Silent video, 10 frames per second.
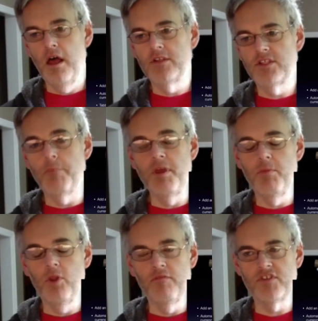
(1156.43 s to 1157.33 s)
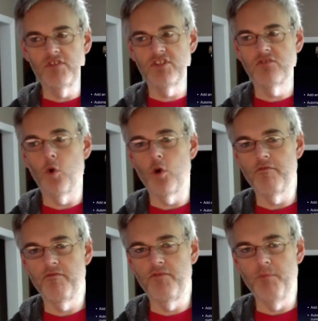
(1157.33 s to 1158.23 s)
Some people have sort
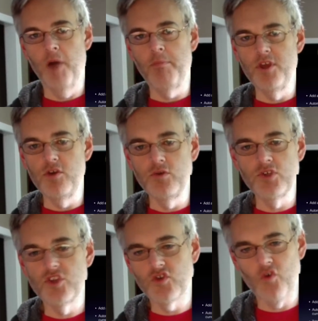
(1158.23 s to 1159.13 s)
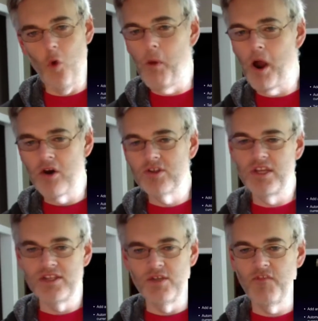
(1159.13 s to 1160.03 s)
of abused scroll bars
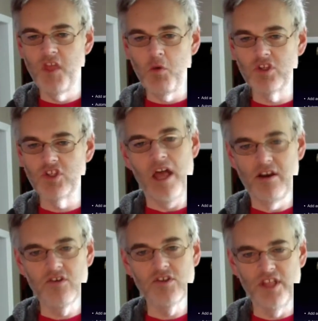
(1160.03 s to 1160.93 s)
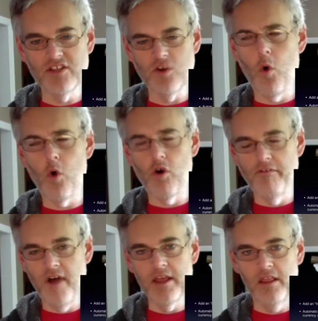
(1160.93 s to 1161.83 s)
as if they were sliders, and that's
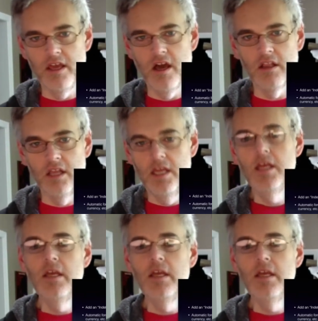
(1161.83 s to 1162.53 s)
horrifyingly ugly.